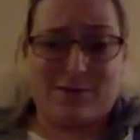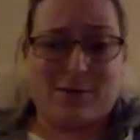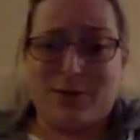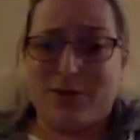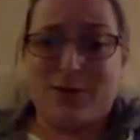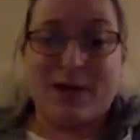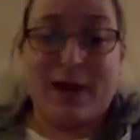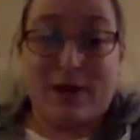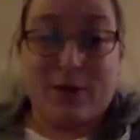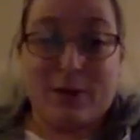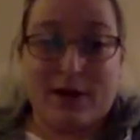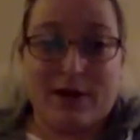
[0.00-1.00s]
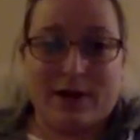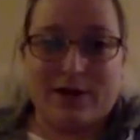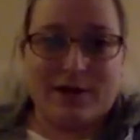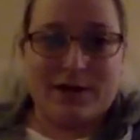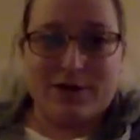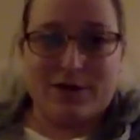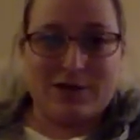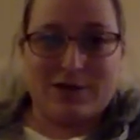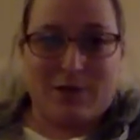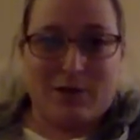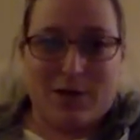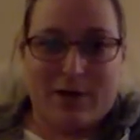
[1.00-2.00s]
People don't care what it is. They just
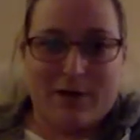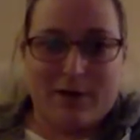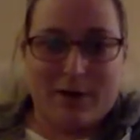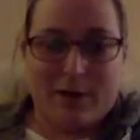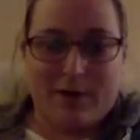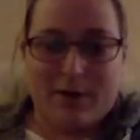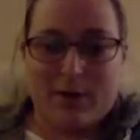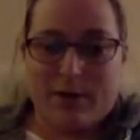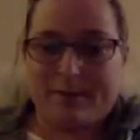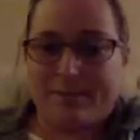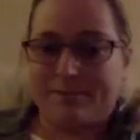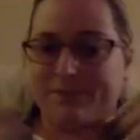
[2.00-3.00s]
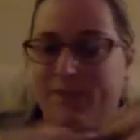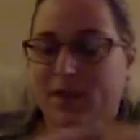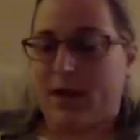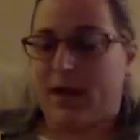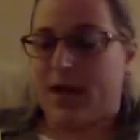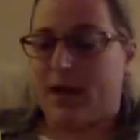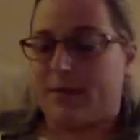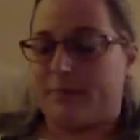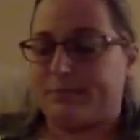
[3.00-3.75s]
don't want to have to pay for it.